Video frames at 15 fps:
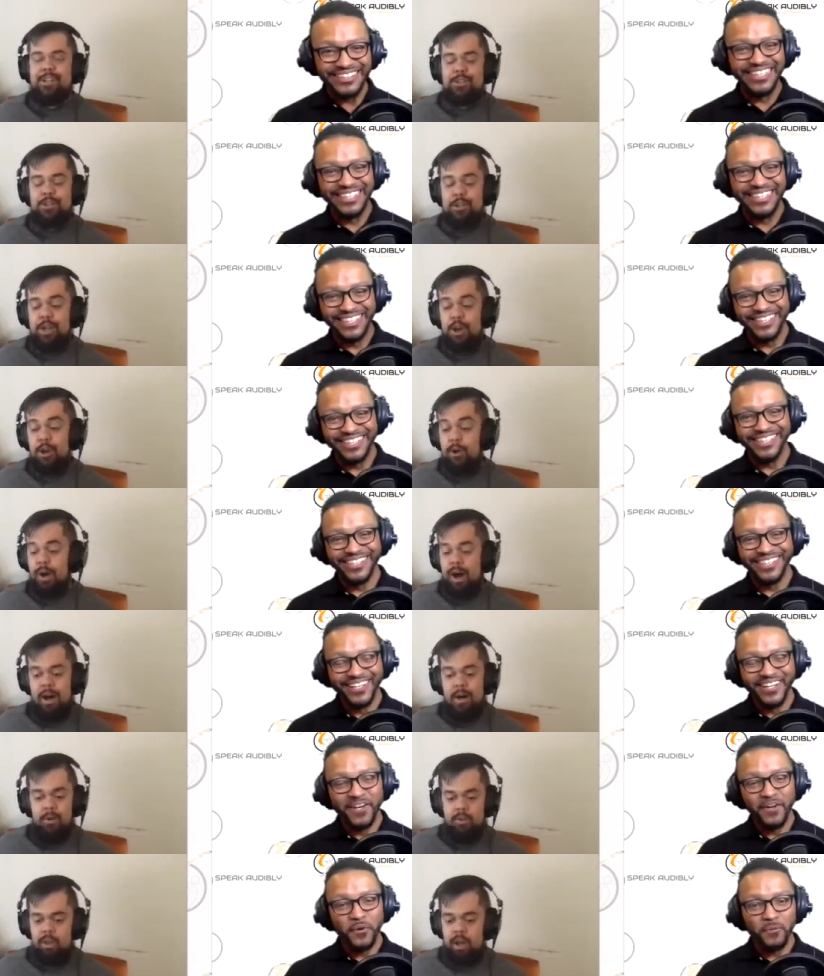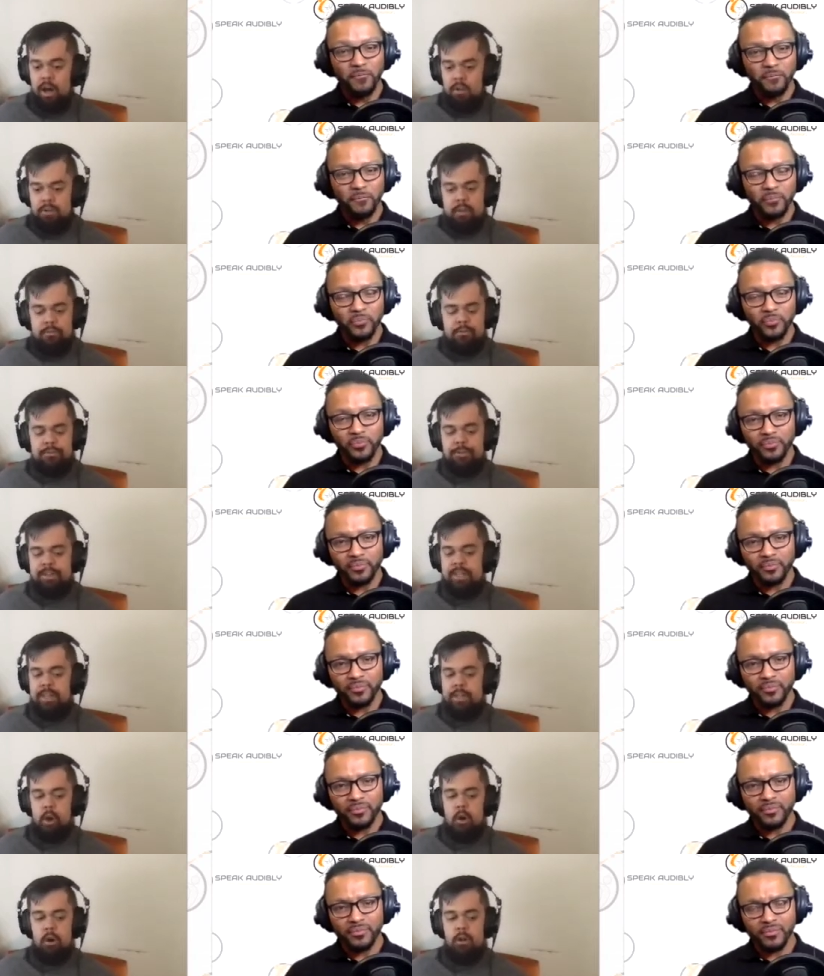Speaker 1: No, I'll never forget
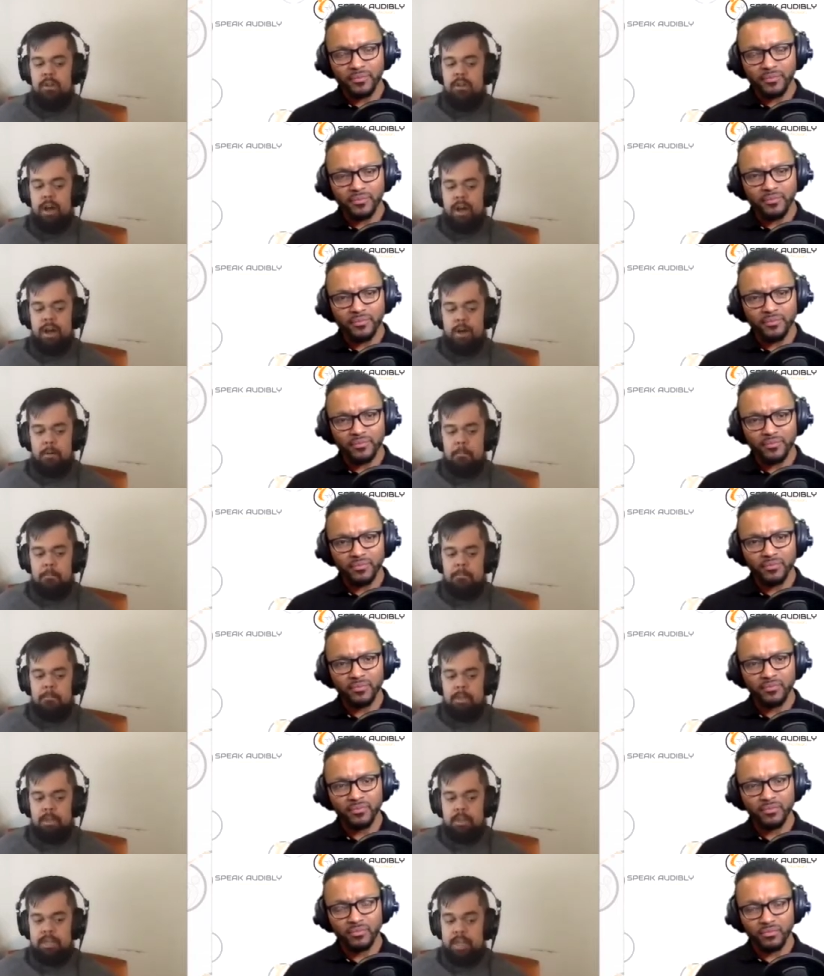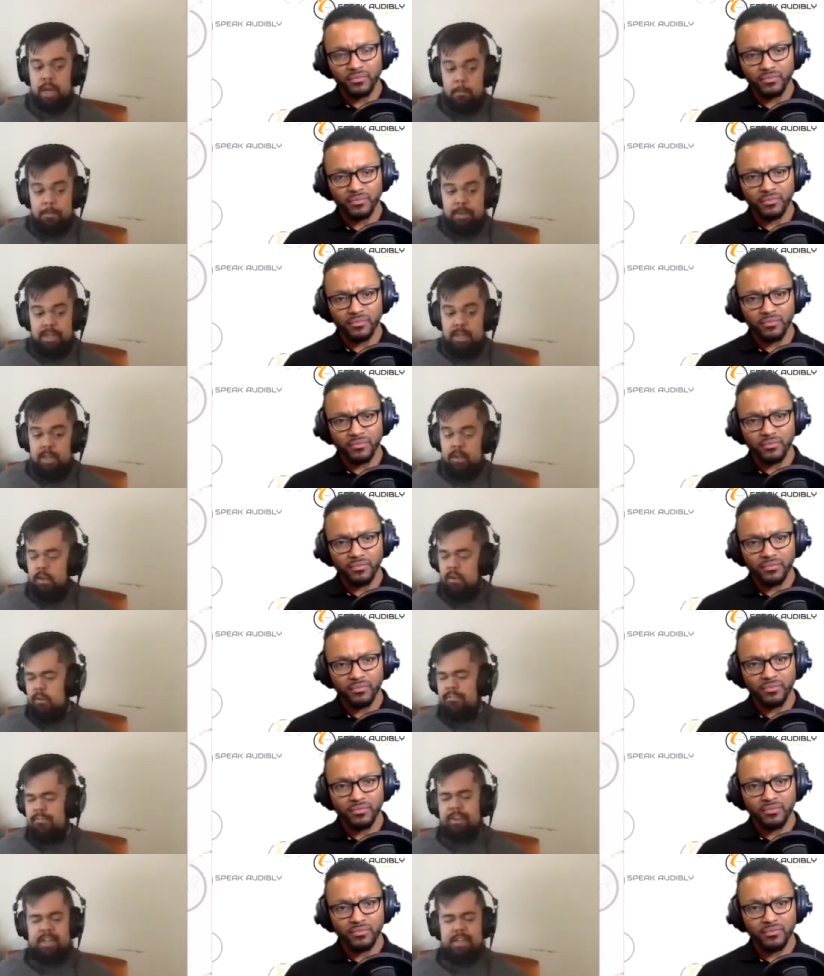the call. The company,
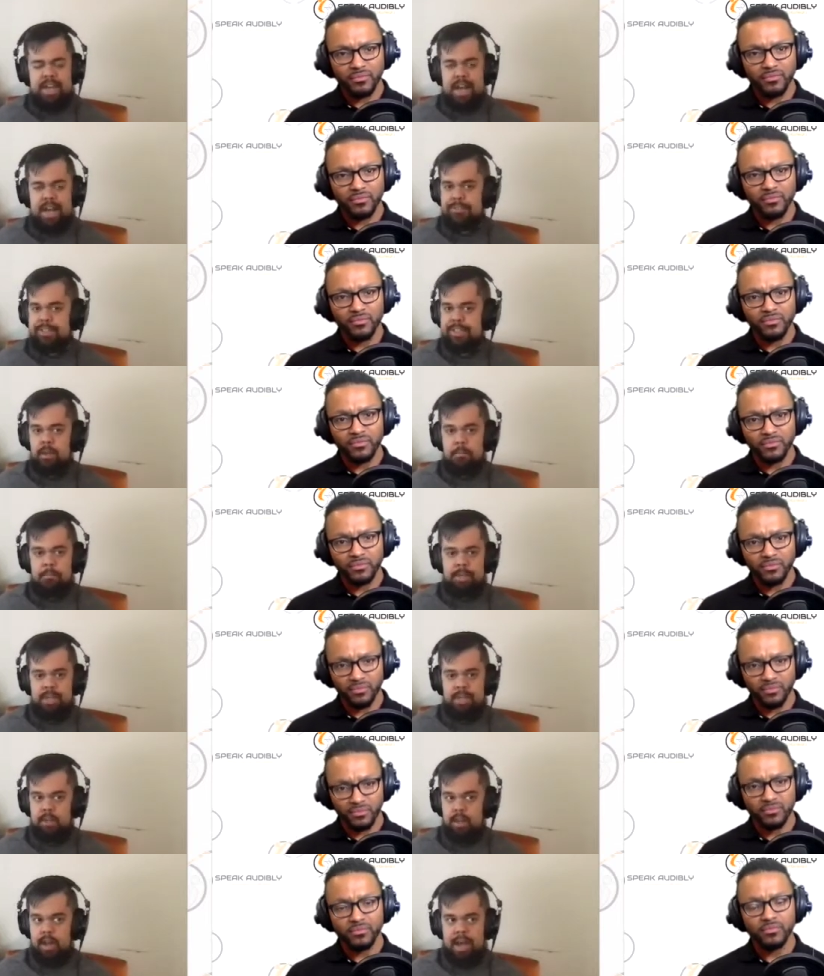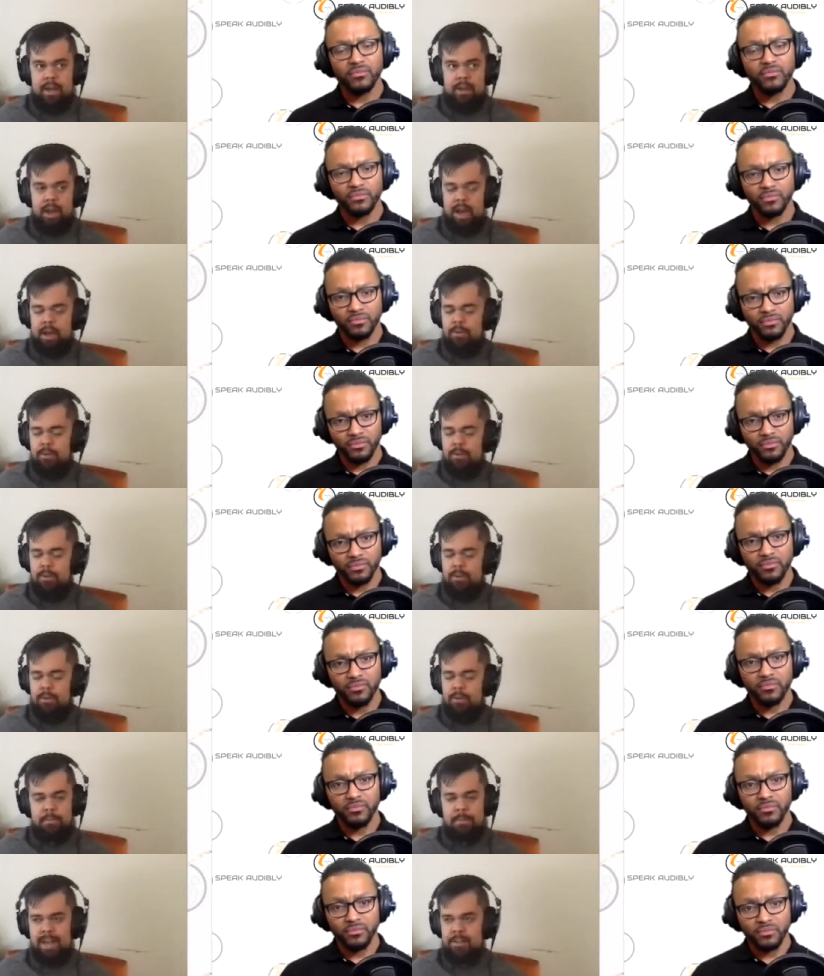fantastic company. I wish
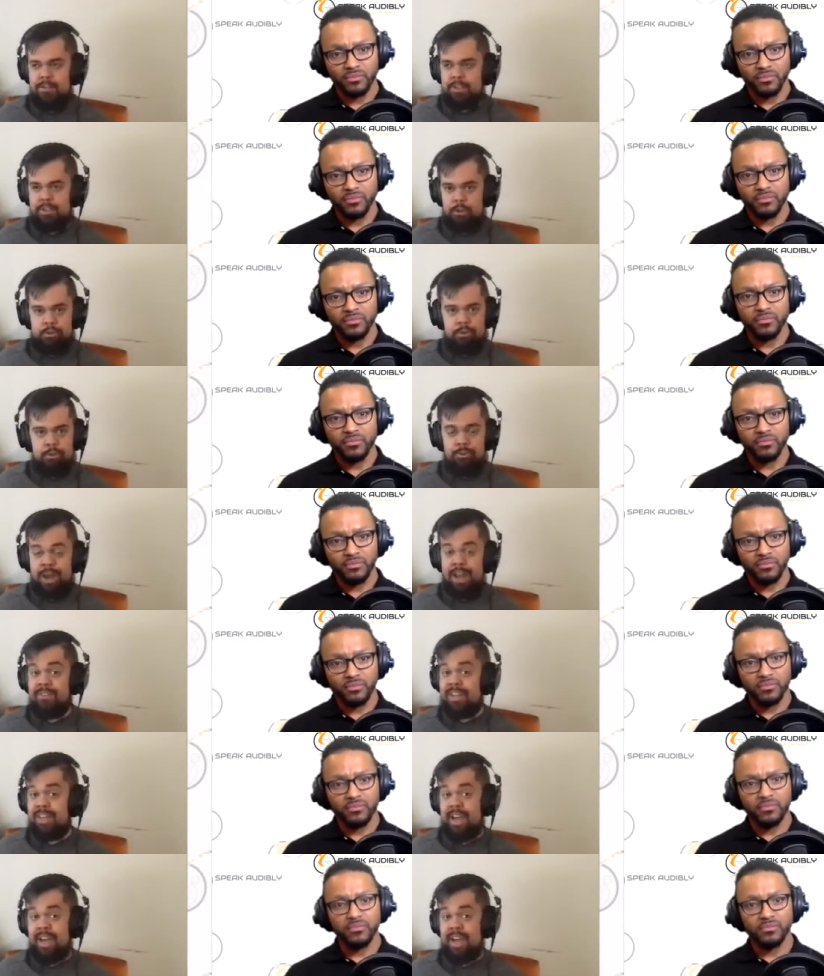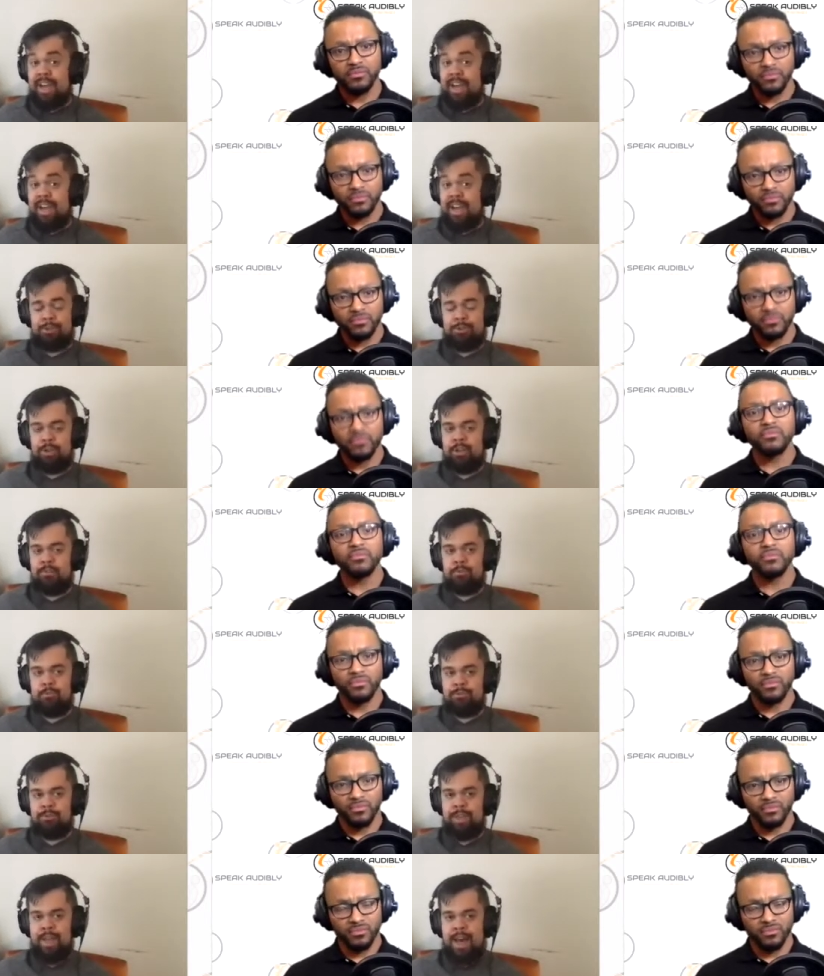them the best, and they're thriving now, and I'm so grateful
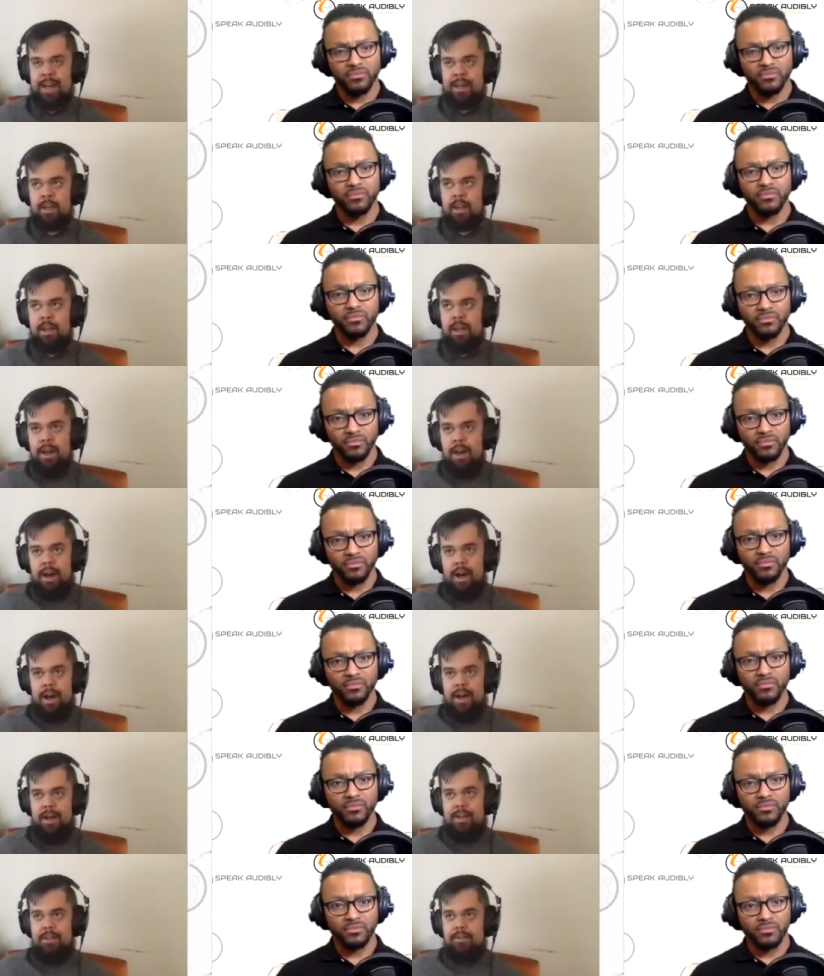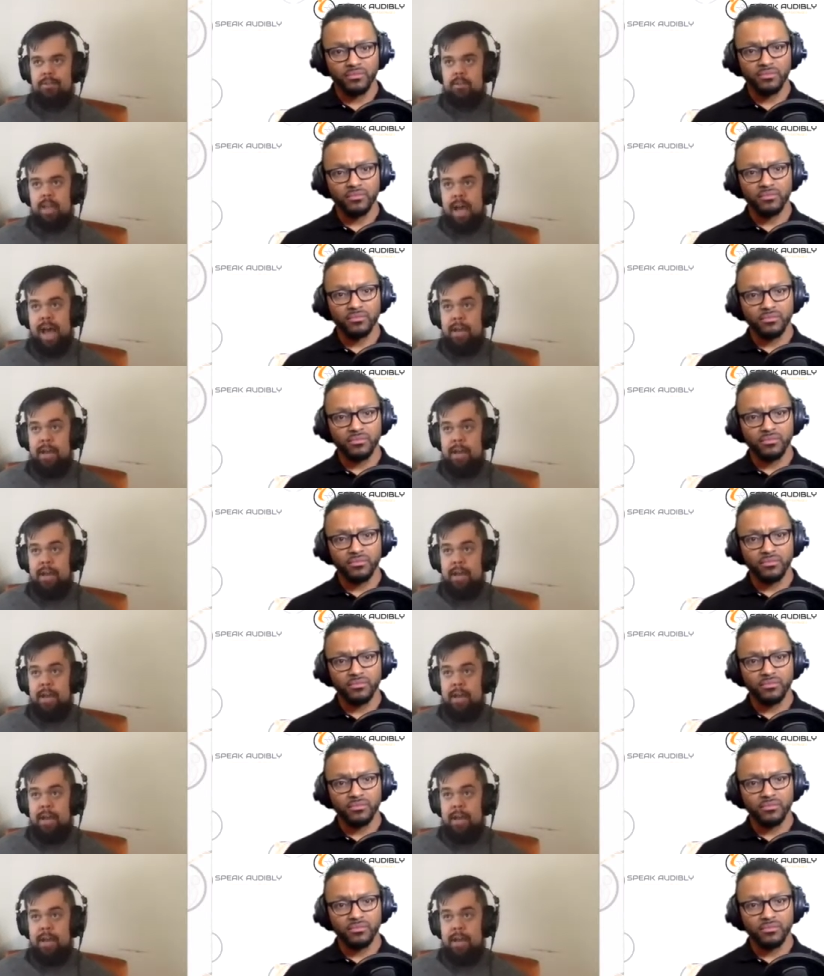for that. I